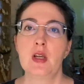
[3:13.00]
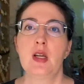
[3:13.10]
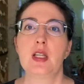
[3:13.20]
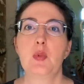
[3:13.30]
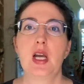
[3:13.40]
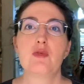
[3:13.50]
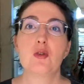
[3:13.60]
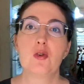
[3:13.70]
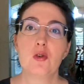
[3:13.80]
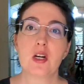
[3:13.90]
Then we have the
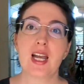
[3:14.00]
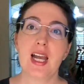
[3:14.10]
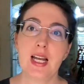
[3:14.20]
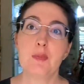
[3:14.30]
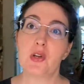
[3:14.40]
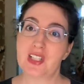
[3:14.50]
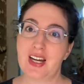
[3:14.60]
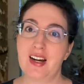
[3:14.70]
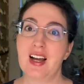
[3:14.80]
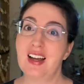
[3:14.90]
Cours
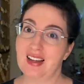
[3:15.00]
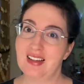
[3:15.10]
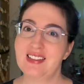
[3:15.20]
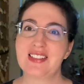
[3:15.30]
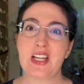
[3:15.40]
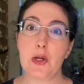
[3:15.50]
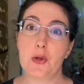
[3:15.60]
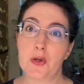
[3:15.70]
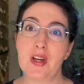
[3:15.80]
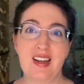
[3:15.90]
Élémentaire 1,
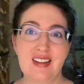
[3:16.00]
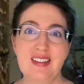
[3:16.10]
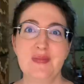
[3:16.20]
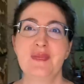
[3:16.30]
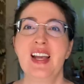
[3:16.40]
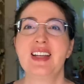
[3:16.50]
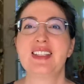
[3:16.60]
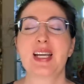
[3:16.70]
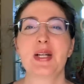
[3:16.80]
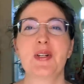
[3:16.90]
CE1.
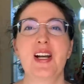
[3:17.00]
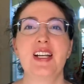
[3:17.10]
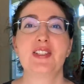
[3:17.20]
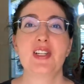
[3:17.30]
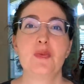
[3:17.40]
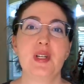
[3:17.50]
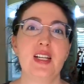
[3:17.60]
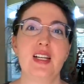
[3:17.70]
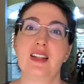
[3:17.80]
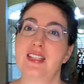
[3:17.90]
Second grade is going to
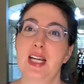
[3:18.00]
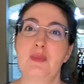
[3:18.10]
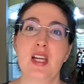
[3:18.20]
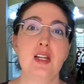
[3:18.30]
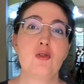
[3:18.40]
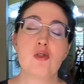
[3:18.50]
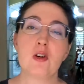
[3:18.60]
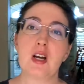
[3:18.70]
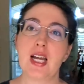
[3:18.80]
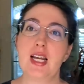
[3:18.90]
be the same thing,
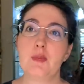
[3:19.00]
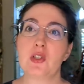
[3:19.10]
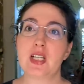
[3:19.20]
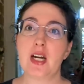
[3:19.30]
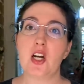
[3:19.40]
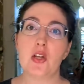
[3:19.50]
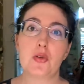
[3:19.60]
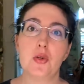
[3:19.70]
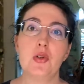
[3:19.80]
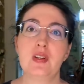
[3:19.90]
Cours Élémentaire
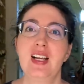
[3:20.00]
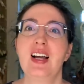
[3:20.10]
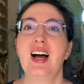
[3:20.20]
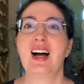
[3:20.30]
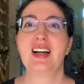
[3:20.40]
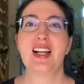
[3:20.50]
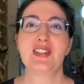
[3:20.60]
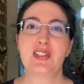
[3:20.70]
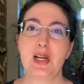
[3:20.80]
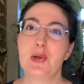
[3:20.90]
2,
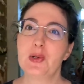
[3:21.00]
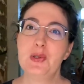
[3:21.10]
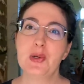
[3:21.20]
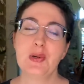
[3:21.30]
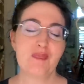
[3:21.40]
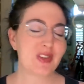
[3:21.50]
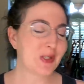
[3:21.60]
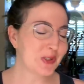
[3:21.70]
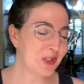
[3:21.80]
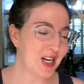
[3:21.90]
that's CE2.
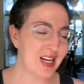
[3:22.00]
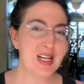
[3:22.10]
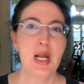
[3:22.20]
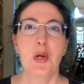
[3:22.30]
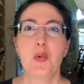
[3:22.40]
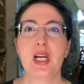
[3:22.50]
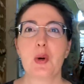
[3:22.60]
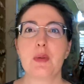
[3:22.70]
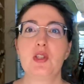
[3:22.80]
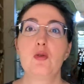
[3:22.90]
Third grade, we go
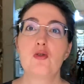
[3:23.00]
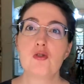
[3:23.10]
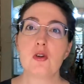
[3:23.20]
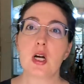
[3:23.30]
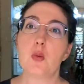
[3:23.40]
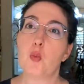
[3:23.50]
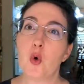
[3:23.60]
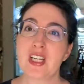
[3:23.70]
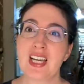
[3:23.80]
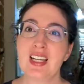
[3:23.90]
up to Cours
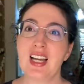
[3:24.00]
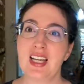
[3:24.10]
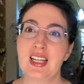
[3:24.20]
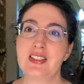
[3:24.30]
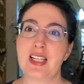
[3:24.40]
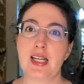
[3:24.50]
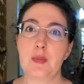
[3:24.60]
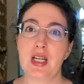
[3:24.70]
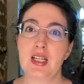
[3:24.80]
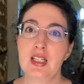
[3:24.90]
Moyen 1,
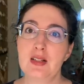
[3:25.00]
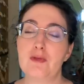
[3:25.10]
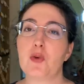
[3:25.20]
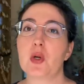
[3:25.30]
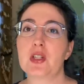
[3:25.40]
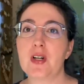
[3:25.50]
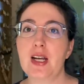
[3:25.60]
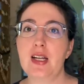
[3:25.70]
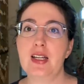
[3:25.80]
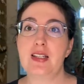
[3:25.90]
CM1. Fourth
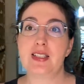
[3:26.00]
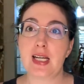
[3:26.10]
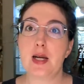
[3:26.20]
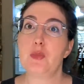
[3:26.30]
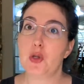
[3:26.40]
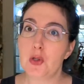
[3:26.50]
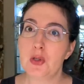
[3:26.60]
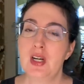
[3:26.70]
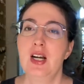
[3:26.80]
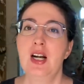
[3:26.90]
grade is CM2.
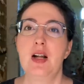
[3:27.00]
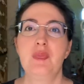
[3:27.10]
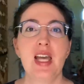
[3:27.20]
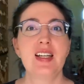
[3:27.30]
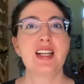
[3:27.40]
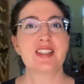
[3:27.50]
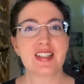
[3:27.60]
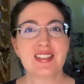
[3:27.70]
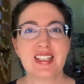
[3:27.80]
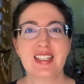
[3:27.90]
And then it gets a
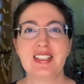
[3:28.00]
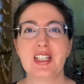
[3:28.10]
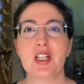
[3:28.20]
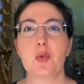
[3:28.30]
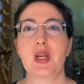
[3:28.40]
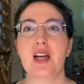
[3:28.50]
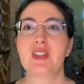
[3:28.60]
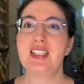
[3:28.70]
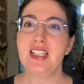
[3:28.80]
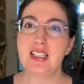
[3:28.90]
little easier. We had
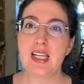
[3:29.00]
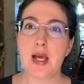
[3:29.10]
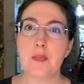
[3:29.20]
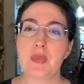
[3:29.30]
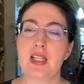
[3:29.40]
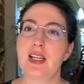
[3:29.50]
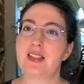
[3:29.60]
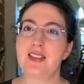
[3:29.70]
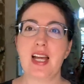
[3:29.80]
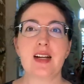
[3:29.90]
the CZM, and that's
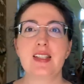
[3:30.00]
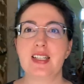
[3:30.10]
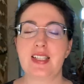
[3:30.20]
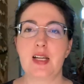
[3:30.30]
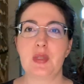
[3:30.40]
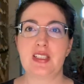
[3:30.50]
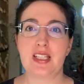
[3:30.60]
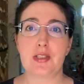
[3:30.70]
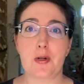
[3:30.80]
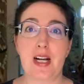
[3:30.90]
exactly the same as
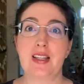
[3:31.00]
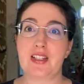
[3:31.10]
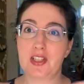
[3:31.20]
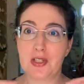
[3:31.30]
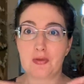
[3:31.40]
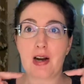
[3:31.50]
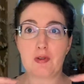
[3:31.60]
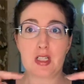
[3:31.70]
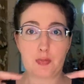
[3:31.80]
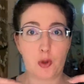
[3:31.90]
sixth grade. That's a good
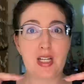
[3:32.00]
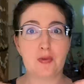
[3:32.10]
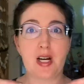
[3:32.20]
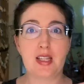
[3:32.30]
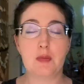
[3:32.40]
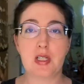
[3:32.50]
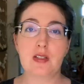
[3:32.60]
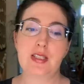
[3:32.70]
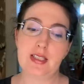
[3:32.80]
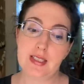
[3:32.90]
reference point right in the
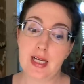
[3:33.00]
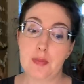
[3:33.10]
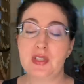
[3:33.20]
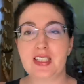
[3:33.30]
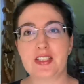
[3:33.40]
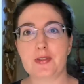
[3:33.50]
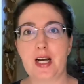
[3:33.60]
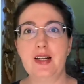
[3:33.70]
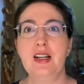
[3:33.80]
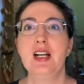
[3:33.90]
middle, CZM, sixth
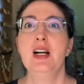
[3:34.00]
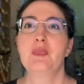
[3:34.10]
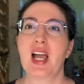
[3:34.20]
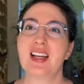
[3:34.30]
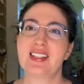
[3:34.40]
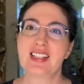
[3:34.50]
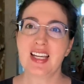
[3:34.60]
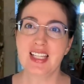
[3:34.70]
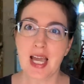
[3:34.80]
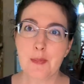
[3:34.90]
grade.
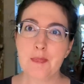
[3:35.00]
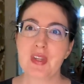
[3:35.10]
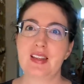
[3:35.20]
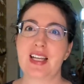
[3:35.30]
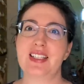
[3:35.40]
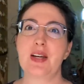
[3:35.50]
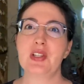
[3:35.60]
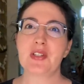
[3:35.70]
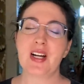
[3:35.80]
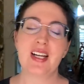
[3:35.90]
Cinquième, that's
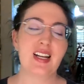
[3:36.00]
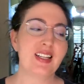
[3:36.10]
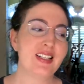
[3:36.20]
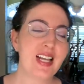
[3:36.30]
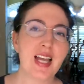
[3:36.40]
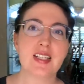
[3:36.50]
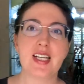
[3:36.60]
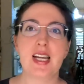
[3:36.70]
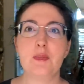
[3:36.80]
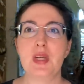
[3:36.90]
seventh grade.
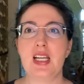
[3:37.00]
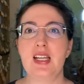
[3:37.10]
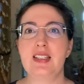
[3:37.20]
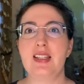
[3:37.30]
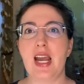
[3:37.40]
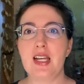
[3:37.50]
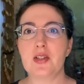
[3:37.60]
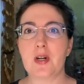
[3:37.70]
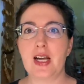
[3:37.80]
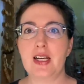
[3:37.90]
Quatrième is the eighth
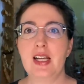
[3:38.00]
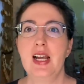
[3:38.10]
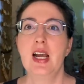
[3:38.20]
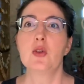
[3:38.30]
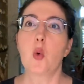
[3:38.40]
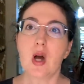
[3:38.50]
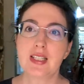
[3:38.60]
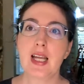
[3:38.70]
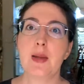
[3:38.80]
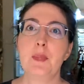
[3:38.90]
grade.
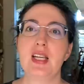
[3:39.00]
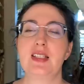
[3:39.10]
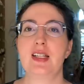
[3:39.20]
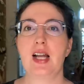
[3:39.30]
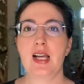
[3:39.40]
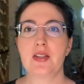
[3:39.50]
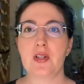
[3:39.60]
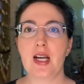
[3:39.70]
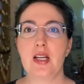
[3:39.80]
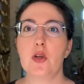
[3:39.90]
Troisième is the ninth
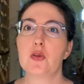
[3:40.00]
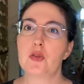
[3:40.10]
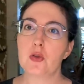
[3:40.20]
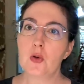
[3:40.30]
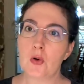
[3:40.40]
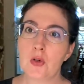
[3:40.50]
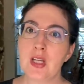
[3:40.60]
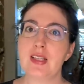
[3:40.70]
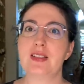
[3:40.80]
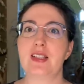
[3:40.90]
grade. Seconde
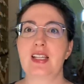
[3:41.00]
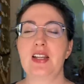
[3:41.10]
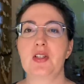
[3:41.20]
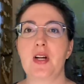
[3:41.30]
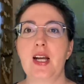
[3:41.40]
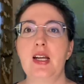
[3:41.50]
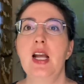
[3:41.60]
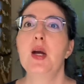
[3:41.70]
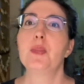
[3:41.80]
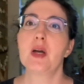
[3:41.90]
is the 10th grade.
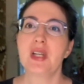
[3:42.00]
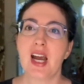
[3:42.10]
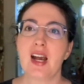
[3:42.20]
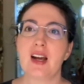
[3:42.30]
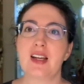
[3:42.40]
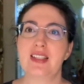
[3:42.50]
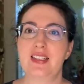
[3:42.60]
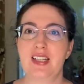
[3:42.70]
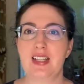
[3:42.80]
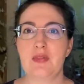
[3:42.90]
Première is
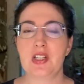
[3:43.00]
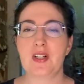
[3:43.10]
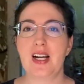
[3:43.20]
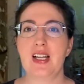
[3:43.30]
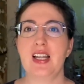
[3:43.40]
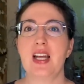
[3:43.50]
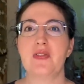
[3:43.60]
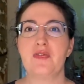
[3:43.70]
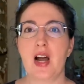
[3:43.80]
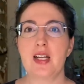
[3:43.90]
the 11th grade. And then
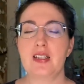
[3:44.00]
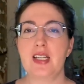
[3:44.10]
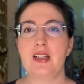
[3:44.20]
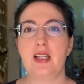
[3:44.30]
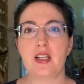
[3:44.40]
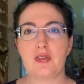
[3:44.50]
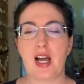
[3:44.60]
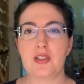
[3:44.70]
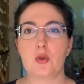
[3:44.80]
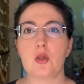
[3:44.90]
finally, at the end of
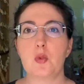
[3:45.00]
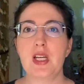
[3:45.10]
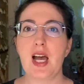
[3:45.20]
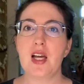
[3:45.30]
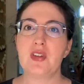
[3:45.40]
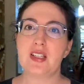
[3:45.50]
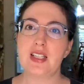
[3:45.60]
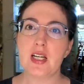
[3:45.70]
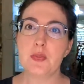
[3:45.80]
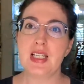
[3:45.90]
high school, we have
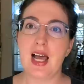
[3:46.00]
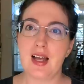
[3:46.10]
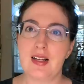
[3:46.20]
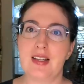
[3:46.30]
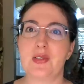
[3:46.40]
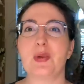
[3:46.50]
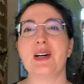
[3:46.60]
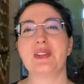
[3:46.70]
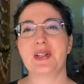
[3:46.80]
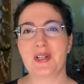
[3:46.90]
Terminale,
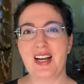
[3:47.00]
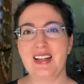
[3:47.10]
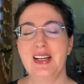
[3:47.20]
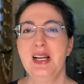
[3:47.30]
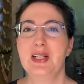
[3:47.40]
12th grade.